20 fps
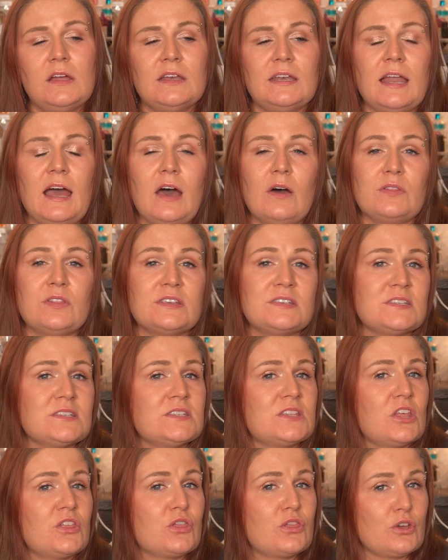Now this is
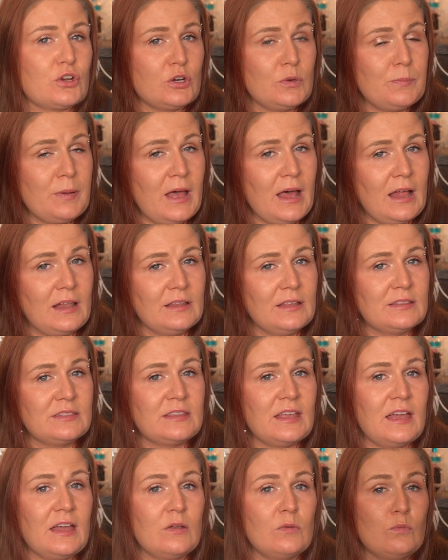the third palette
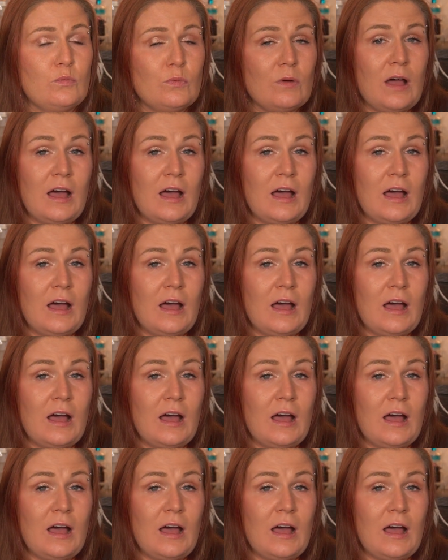that